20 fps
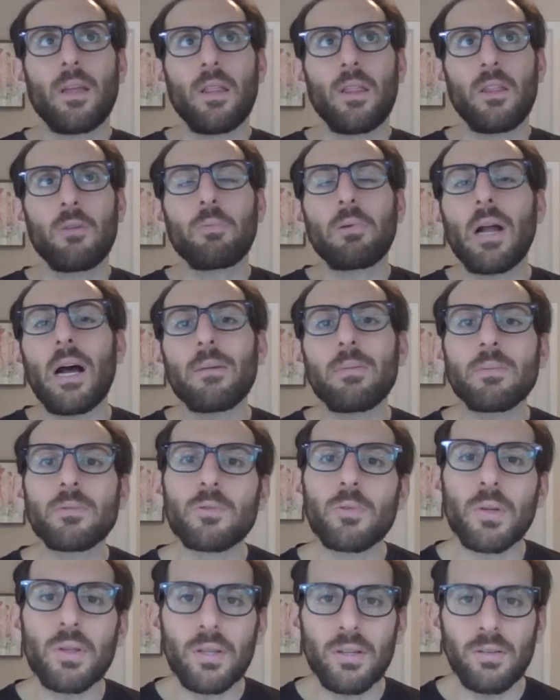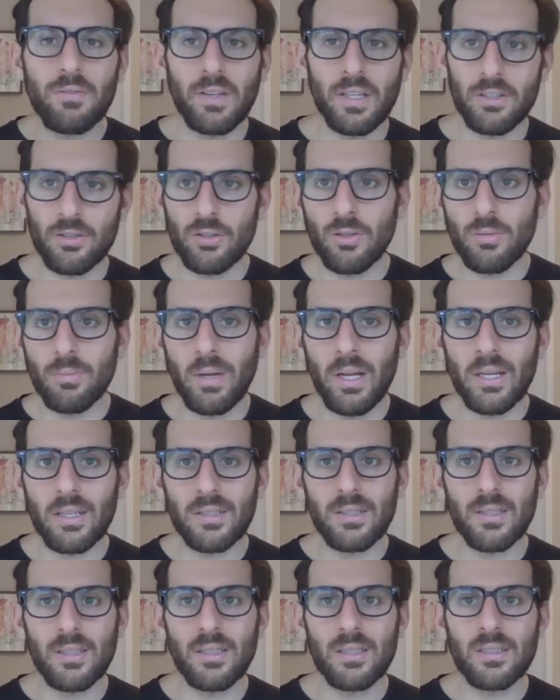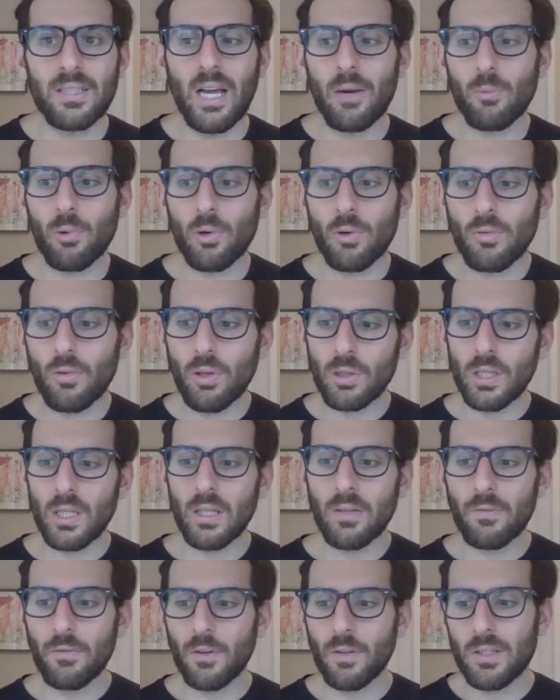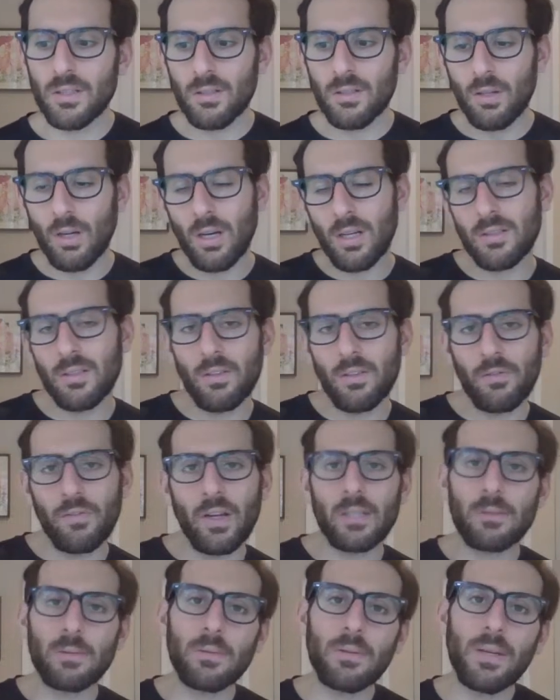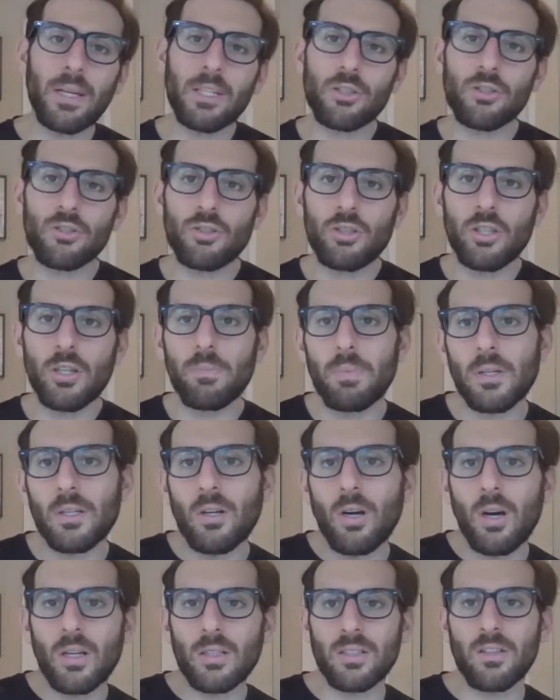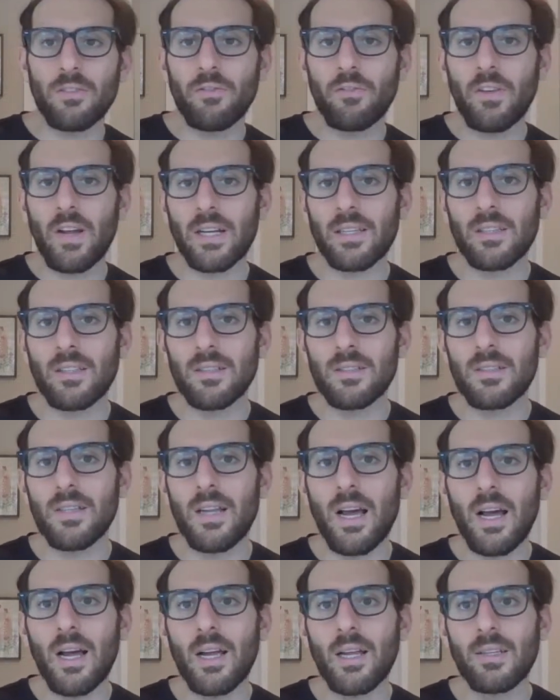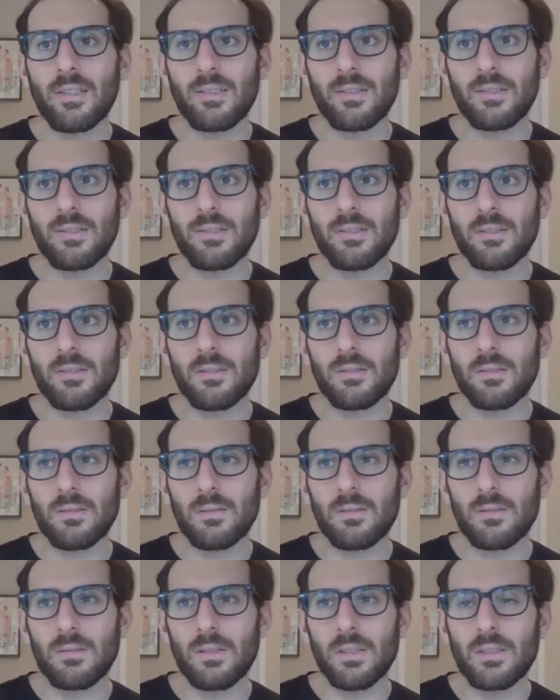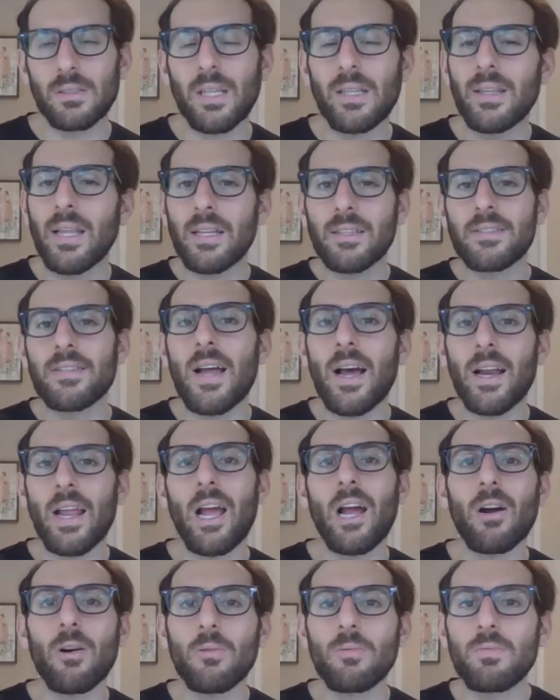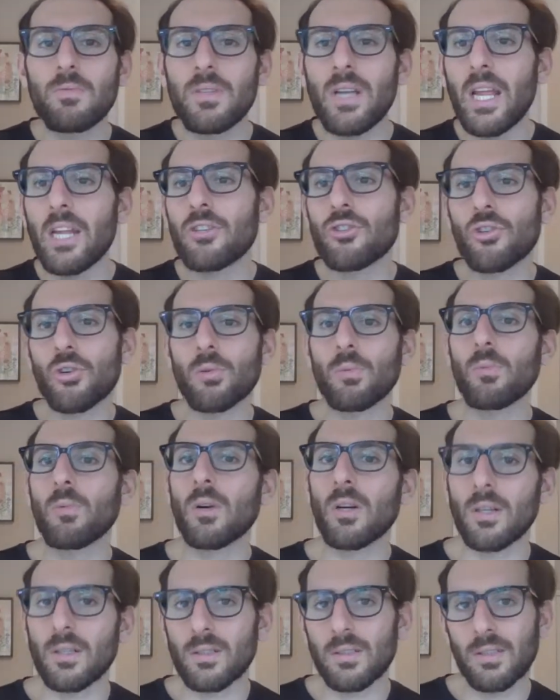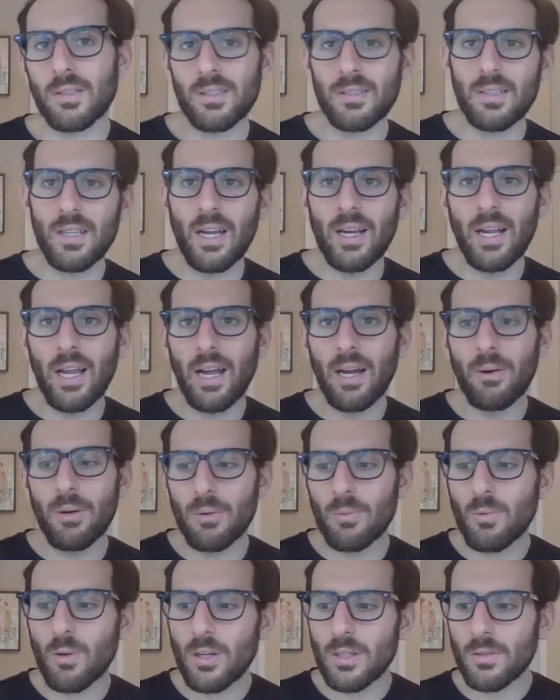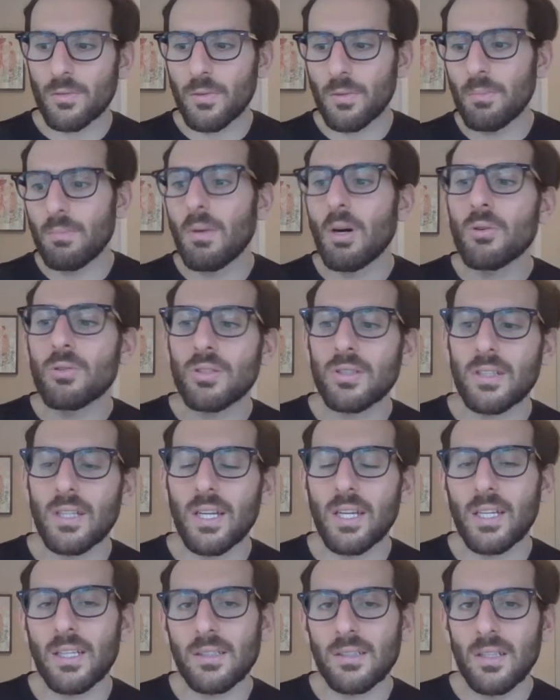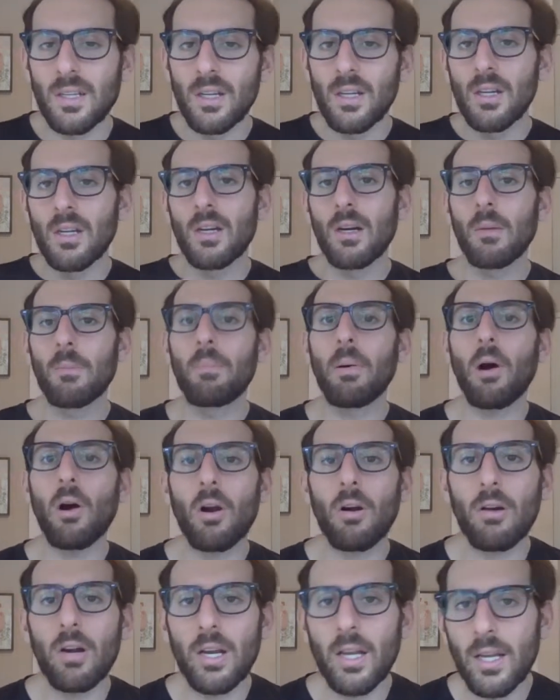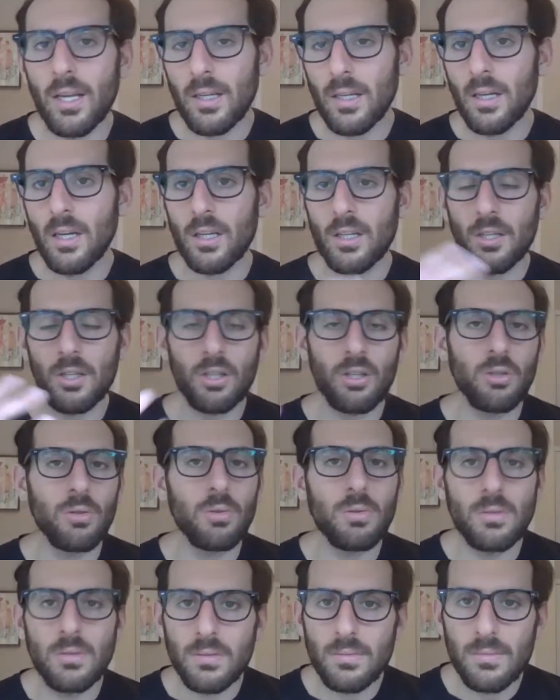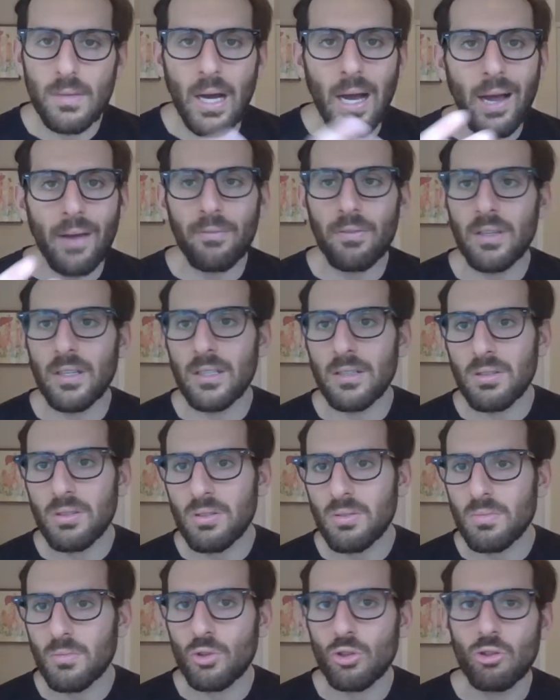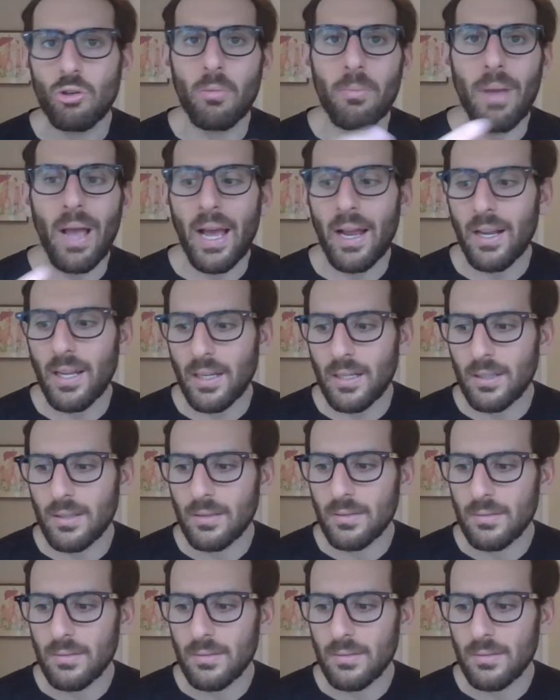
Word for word: the problems with conventional medicine, is that we're looking for this cause and effect relationship, but cause and effect is not, that, that's not how nature works. That's not how it works for most things, barring acute, obvious, traumatic